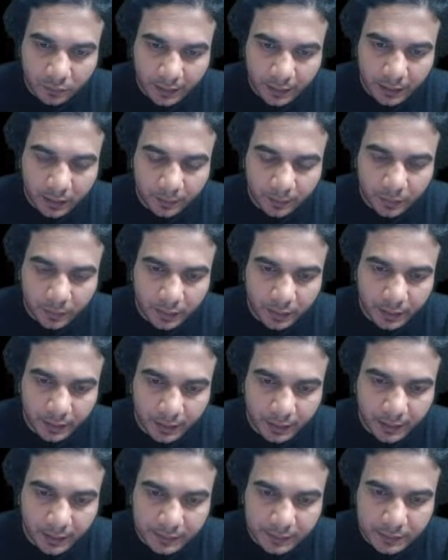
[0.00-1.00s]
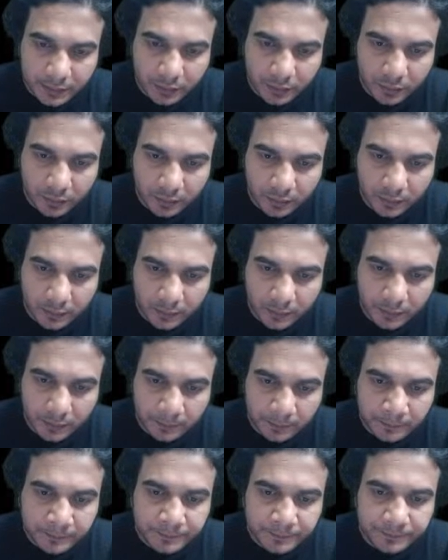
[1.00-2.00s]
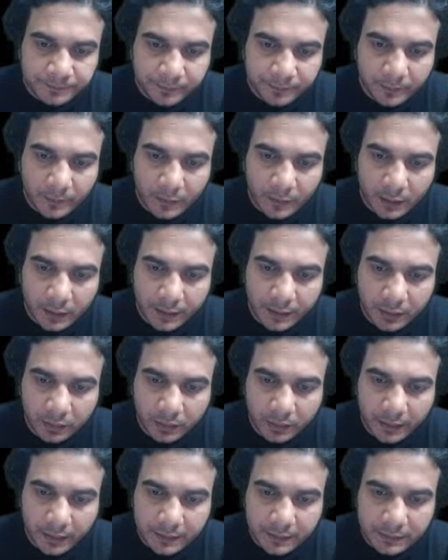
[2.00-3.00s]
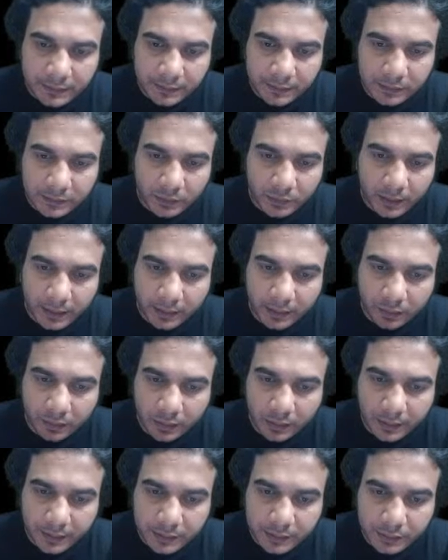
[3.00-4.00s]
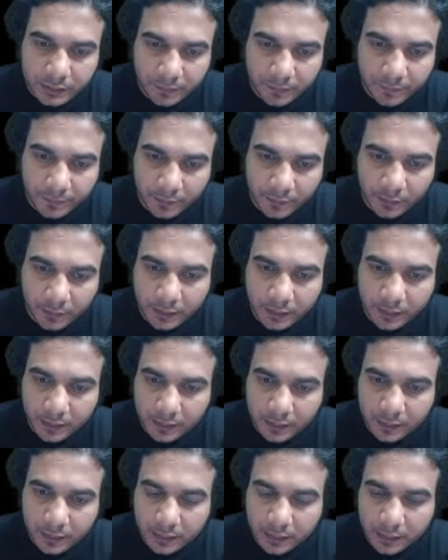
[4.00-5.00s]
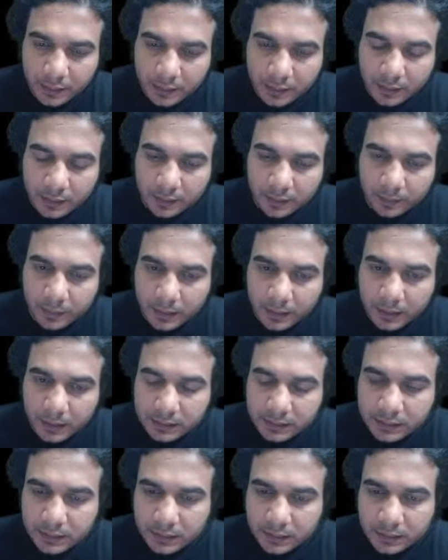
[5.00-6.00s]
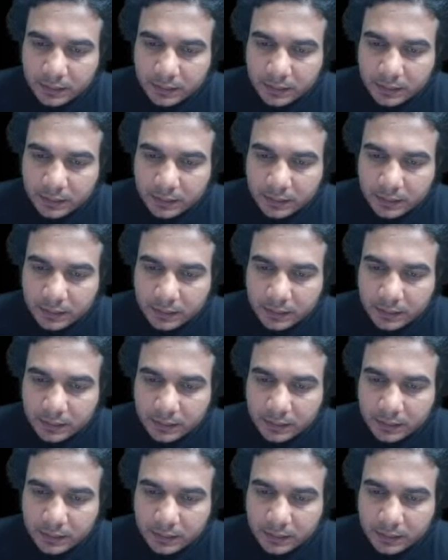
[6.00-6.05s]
upon dx2 into x square whole raised to 4 plus